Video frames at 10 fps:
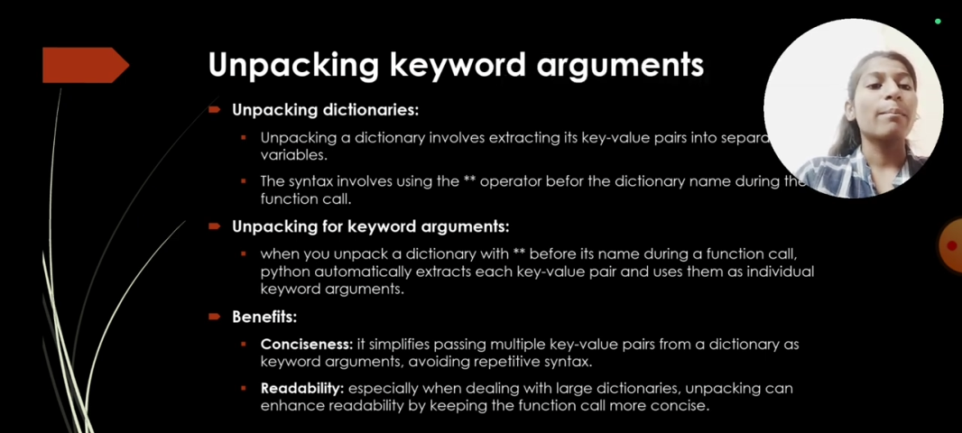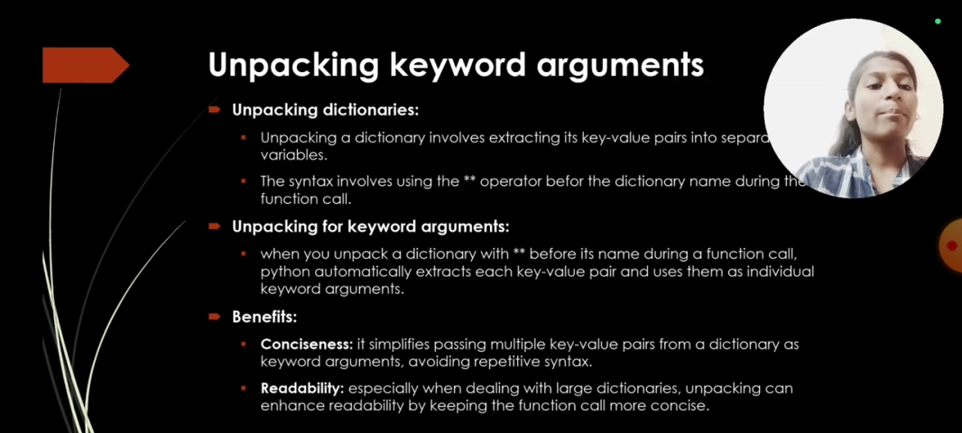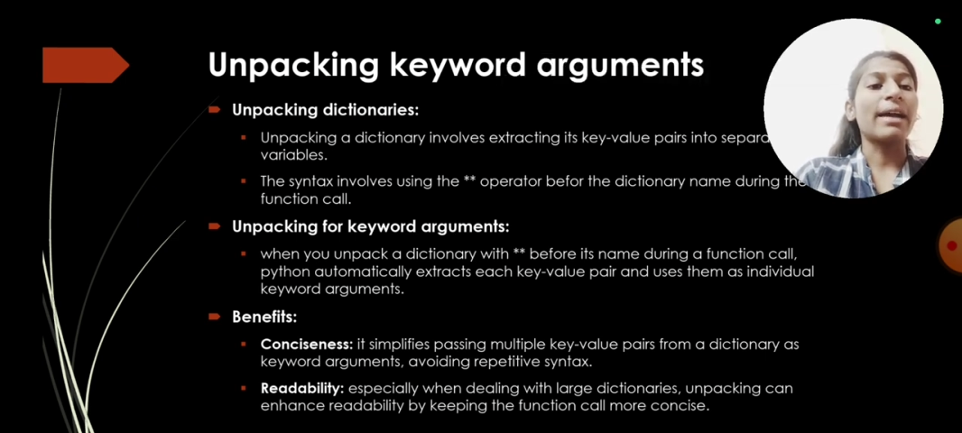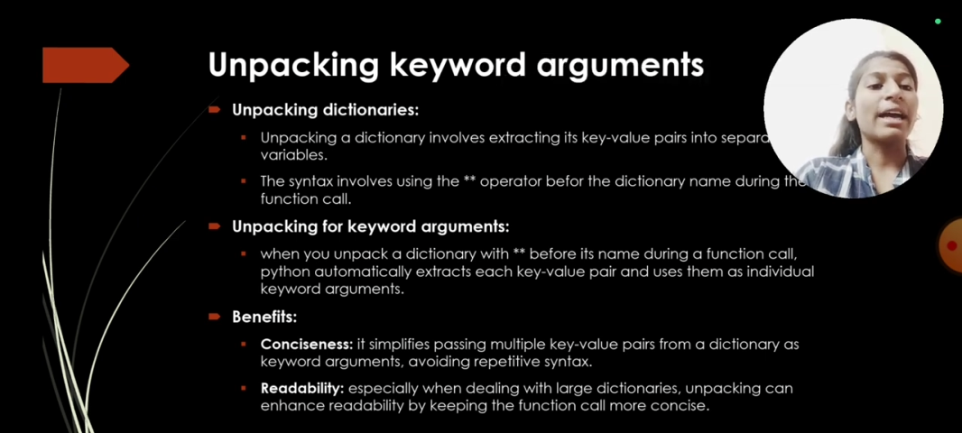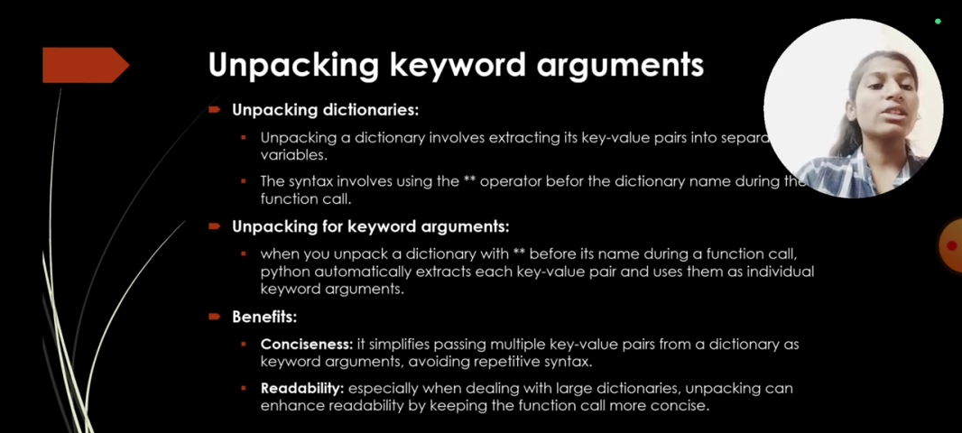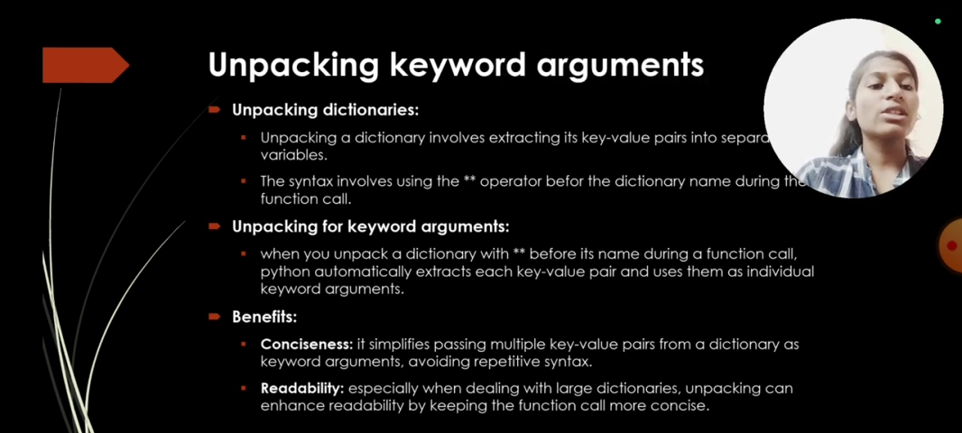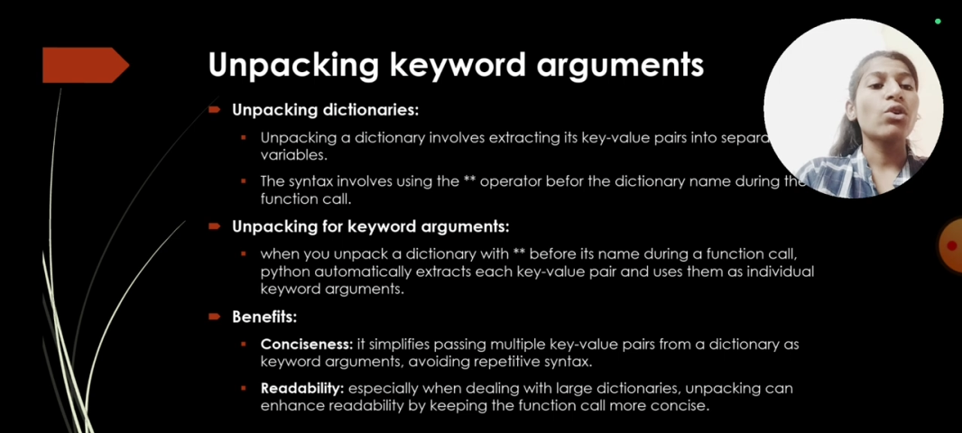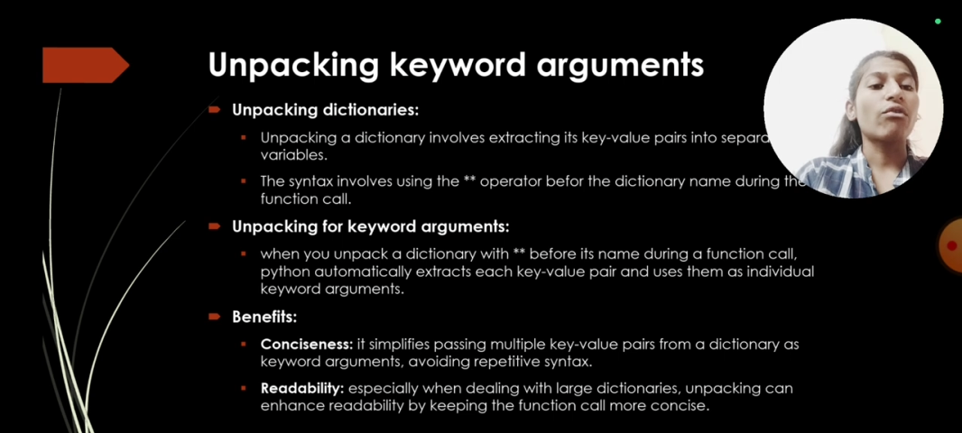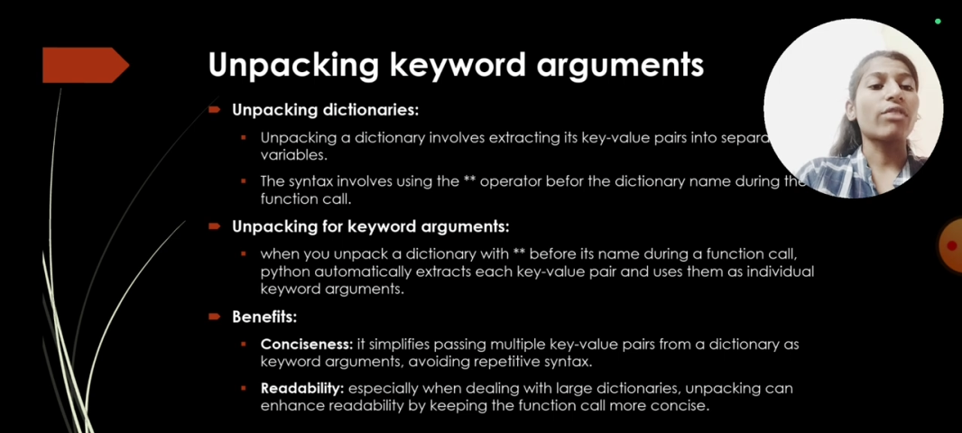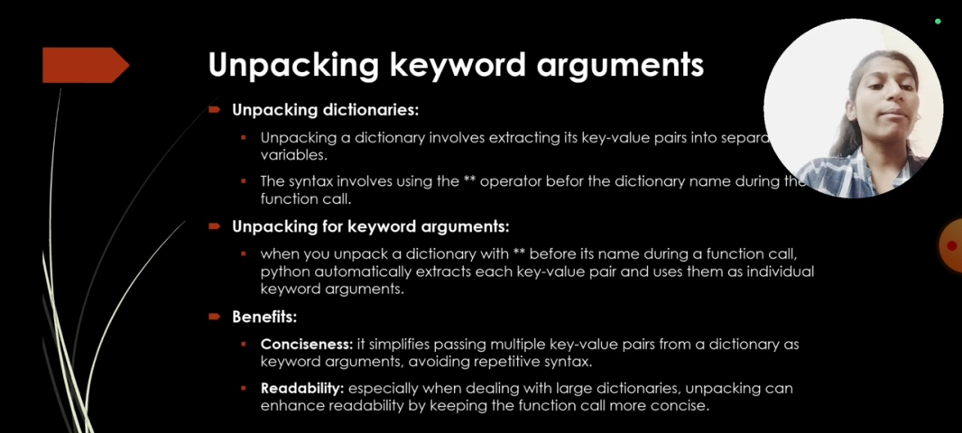pairs
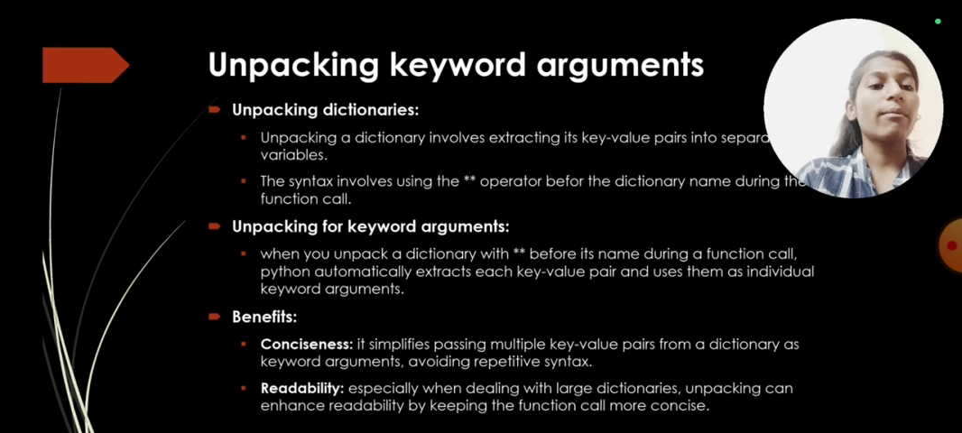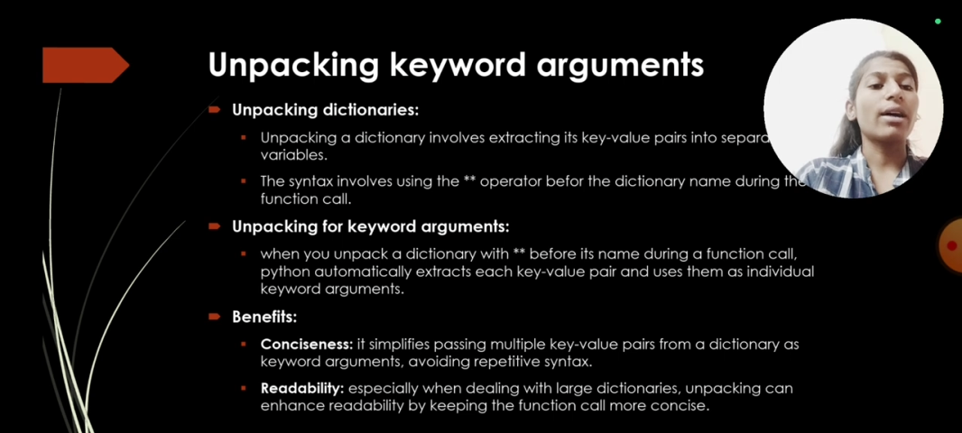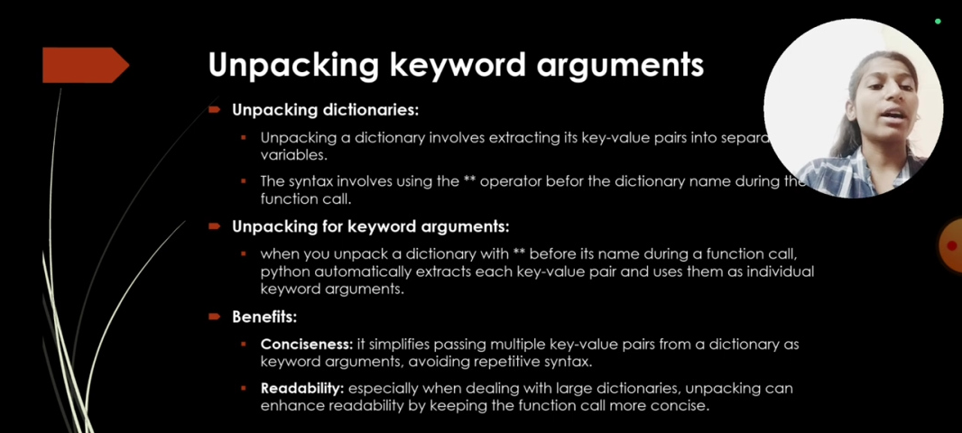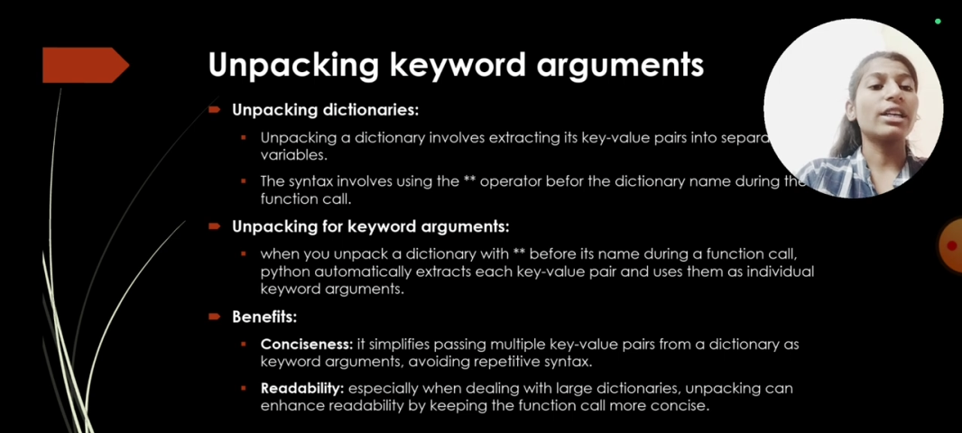from a